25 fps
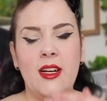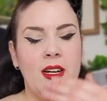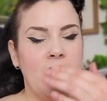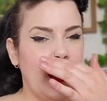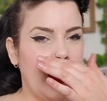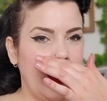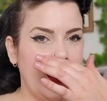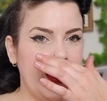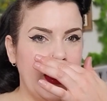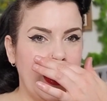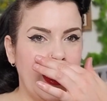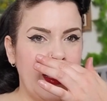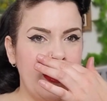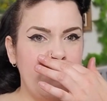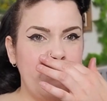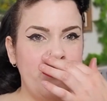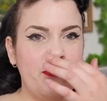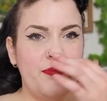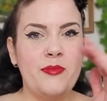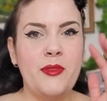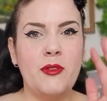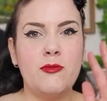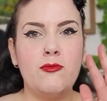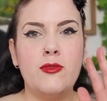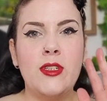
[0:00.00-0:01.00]
I
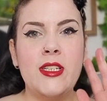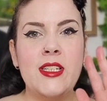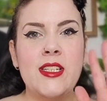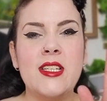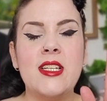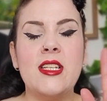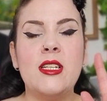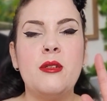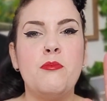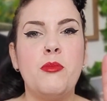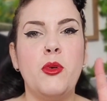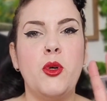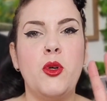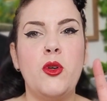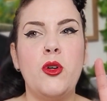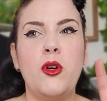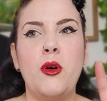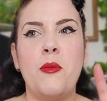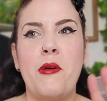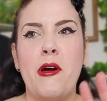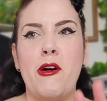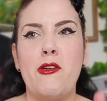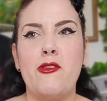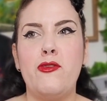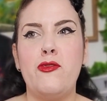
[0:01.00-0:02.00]
recently bought
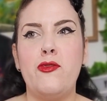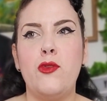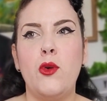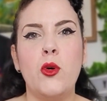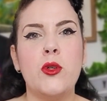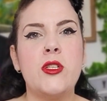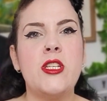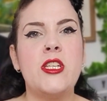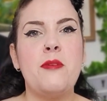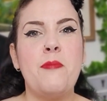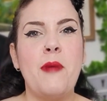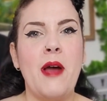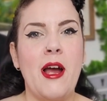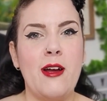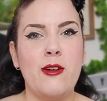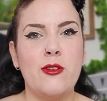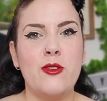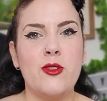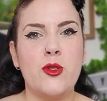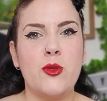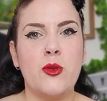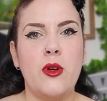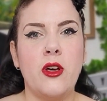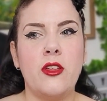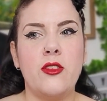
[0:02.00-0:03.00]
about
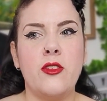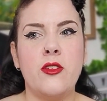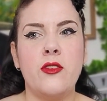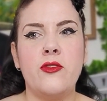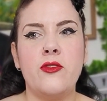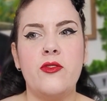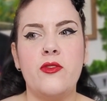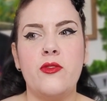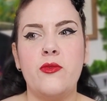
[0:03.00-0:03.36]
£40 worth of